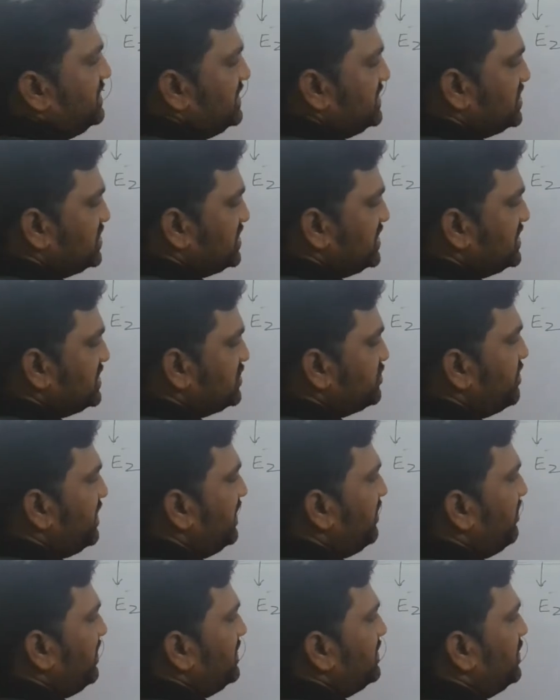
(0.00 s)
distance
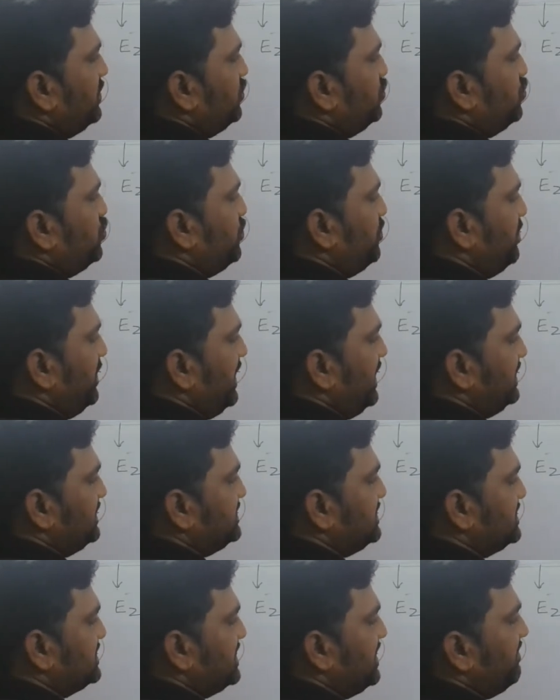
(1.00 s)
between the two plates
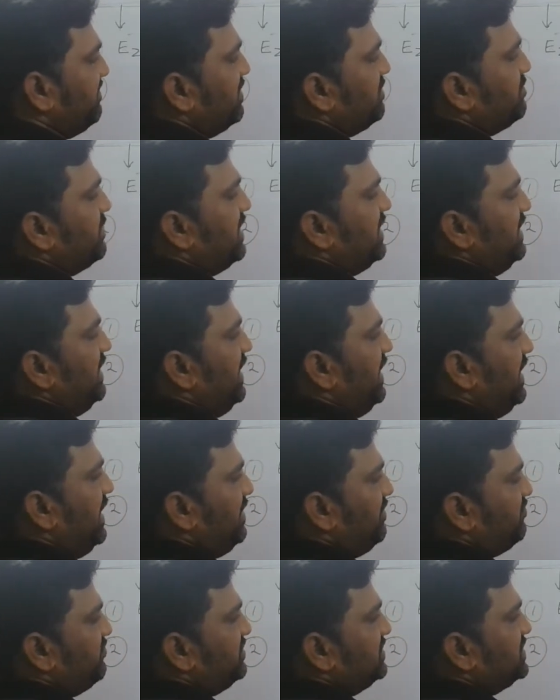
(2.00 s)
is given by
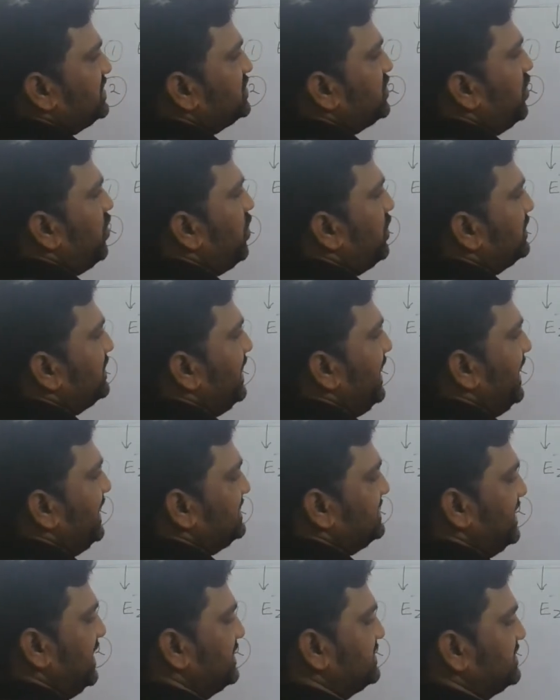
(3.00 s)
a, which is along the
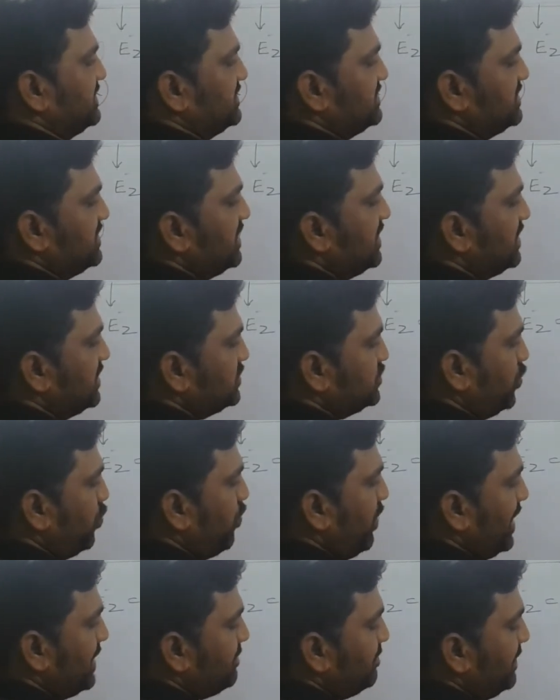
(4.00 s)
x-axis. So
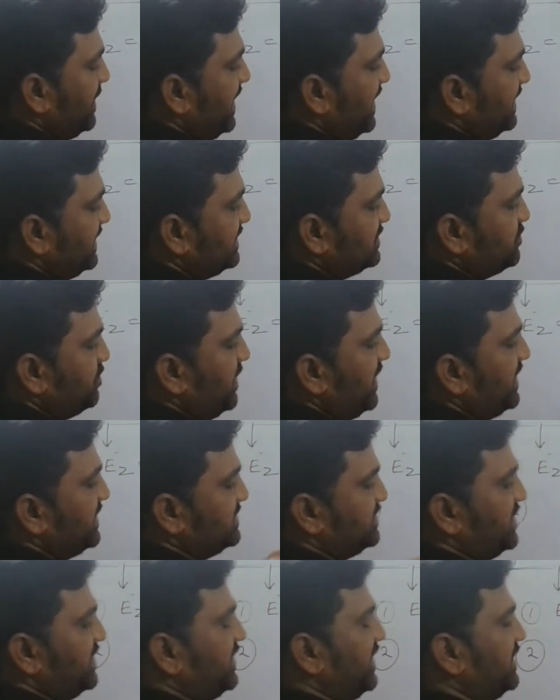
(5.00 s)
one plate is
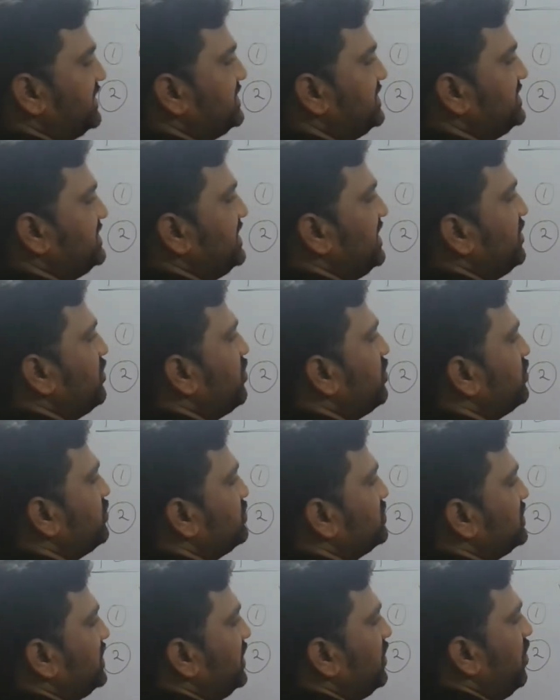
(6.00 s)
placed at x is equal to
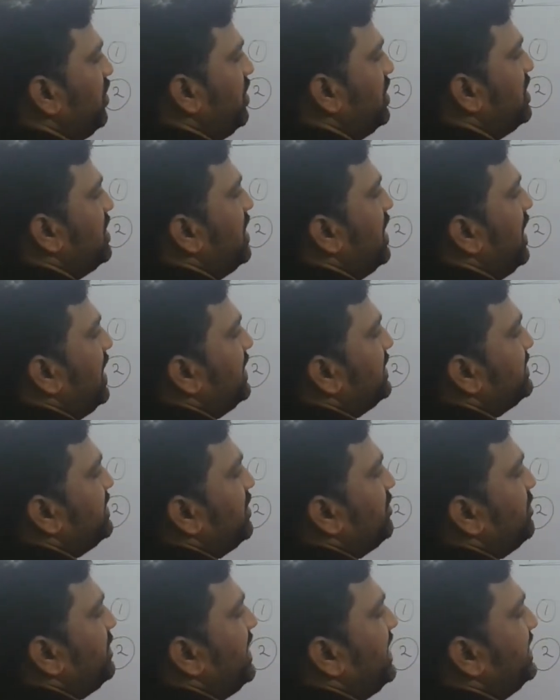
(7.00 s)
0,
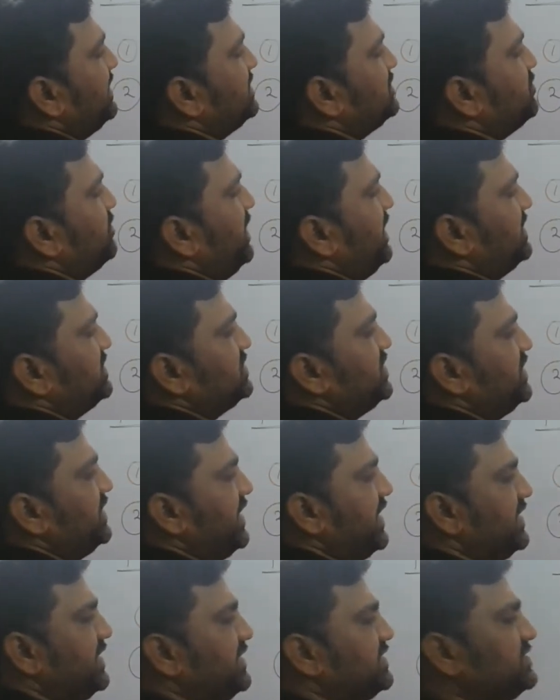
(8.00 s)
another plate is placed
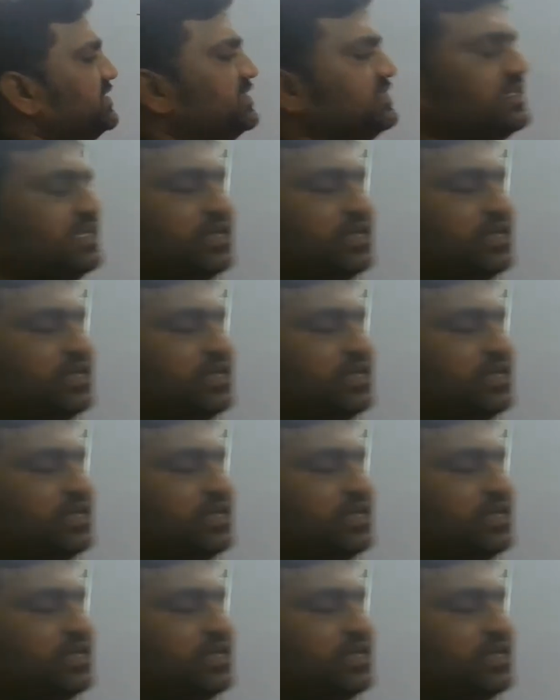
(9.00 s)
at x is